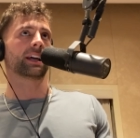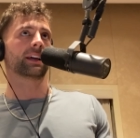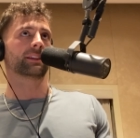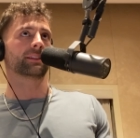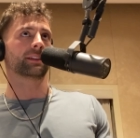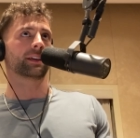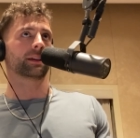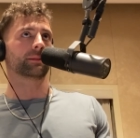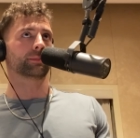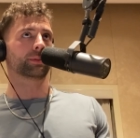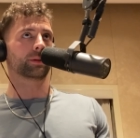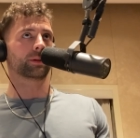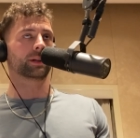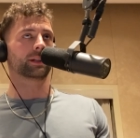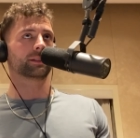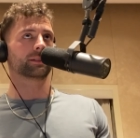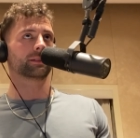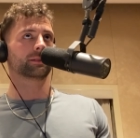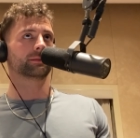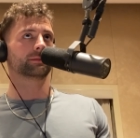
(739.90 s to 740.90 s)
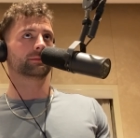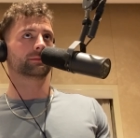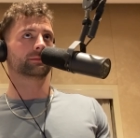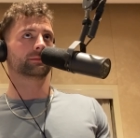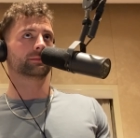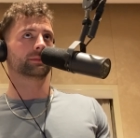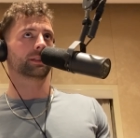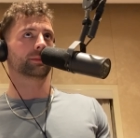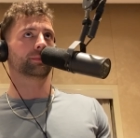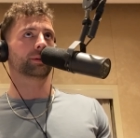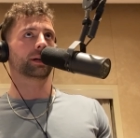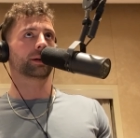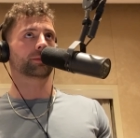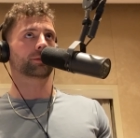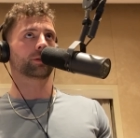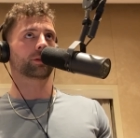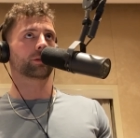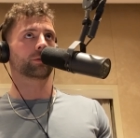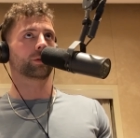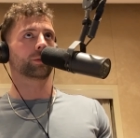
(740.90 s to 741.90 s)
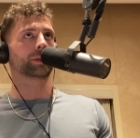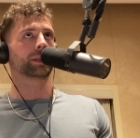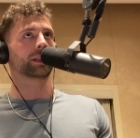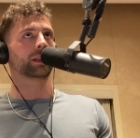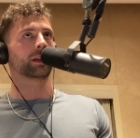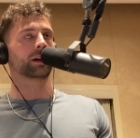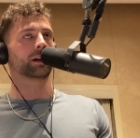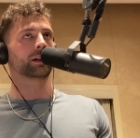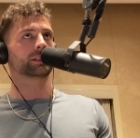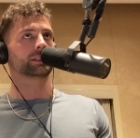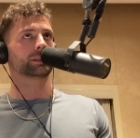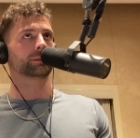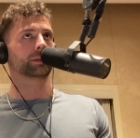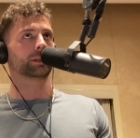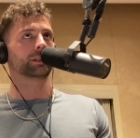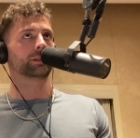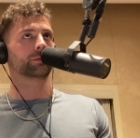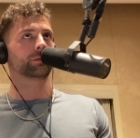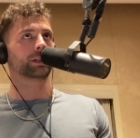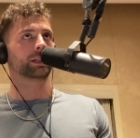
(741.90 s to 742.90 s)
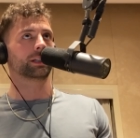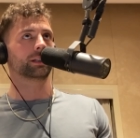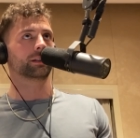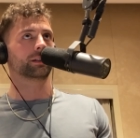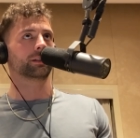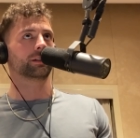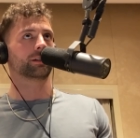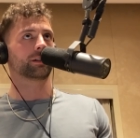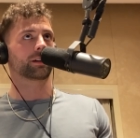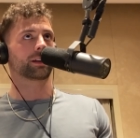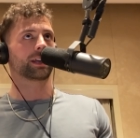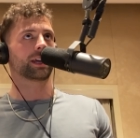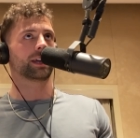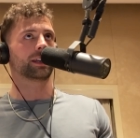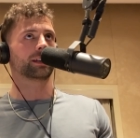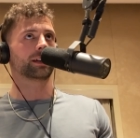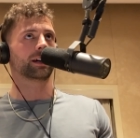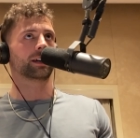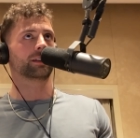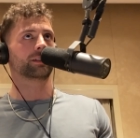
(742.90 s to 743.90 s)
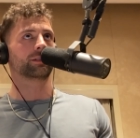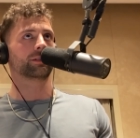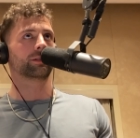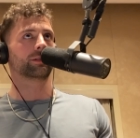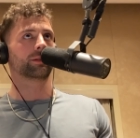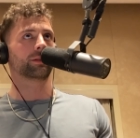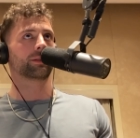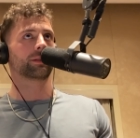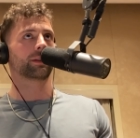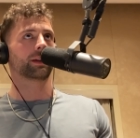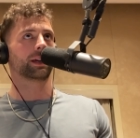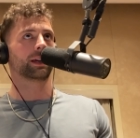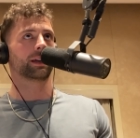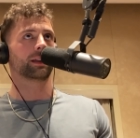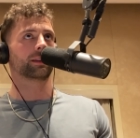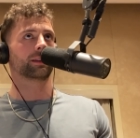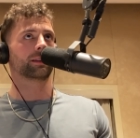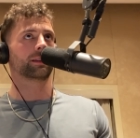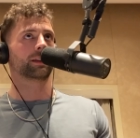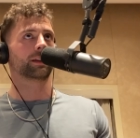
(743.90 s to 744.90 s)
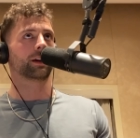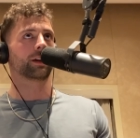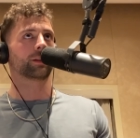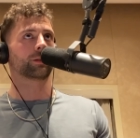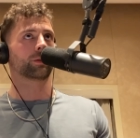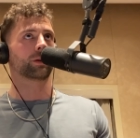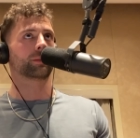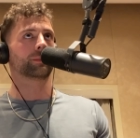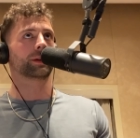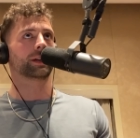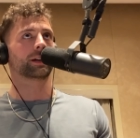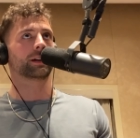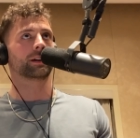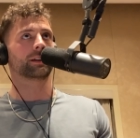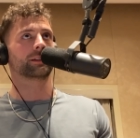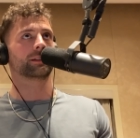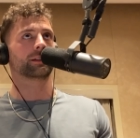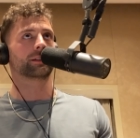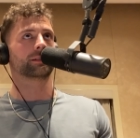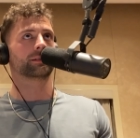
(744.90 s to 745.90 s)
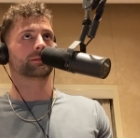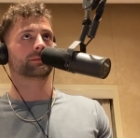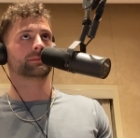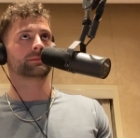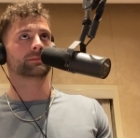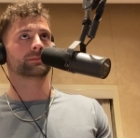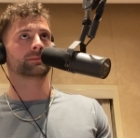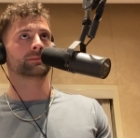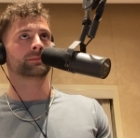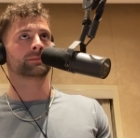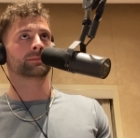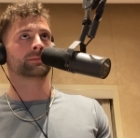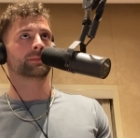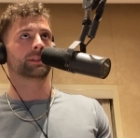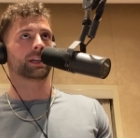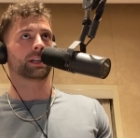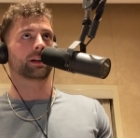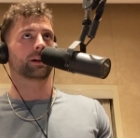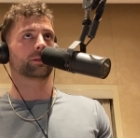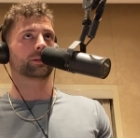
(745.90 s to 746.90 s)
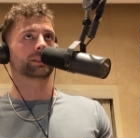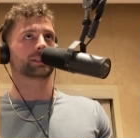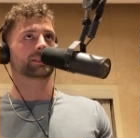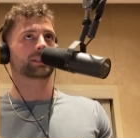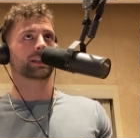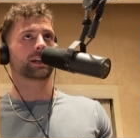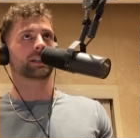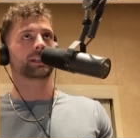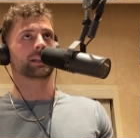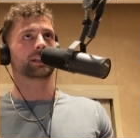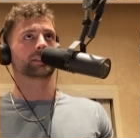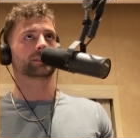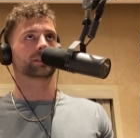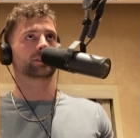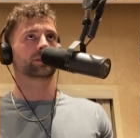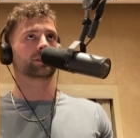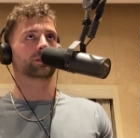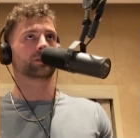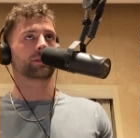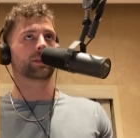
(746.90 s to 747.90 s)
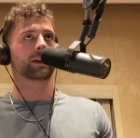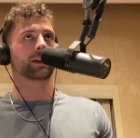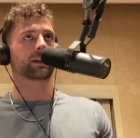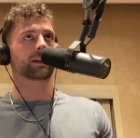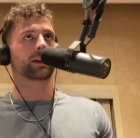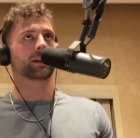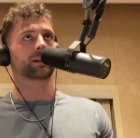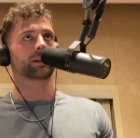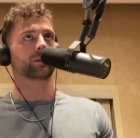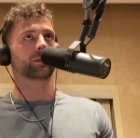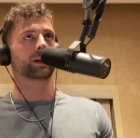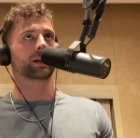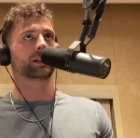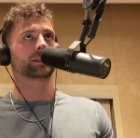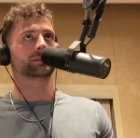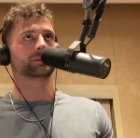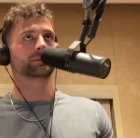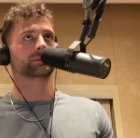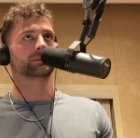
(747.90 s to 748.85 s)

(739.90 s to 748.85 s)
At that point, the popcorn will be lodged between your canine tooth and the other one behind it. That always kind of has a toothache anyway.